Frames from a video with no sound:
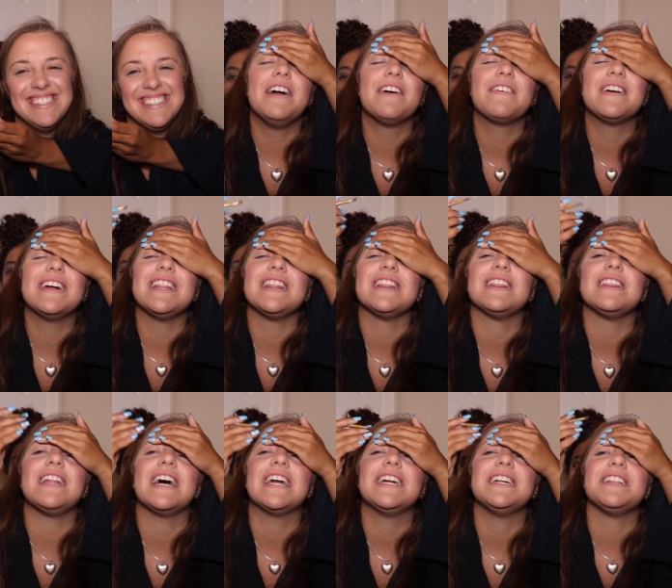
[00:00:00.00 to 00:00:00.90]
Very
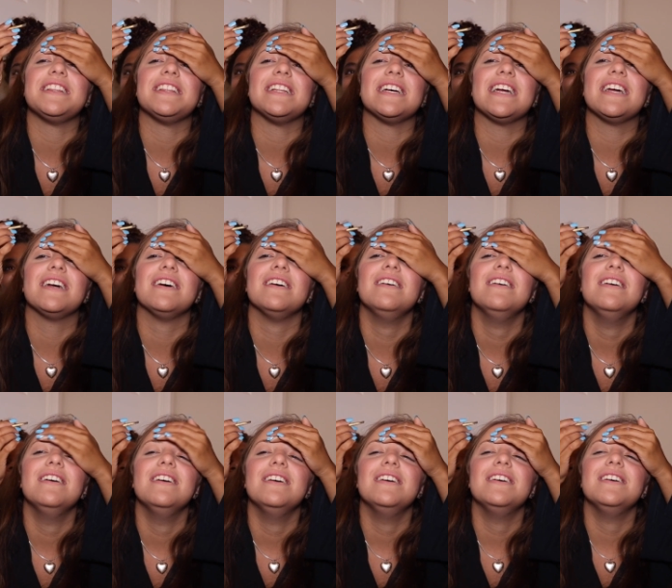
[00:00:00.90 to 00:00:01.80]
lightly.
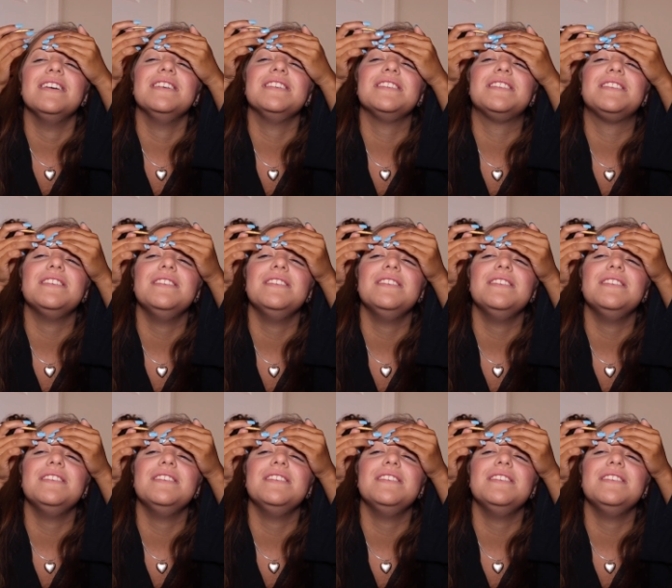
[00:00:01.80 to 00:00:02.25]
Oh, Jesus.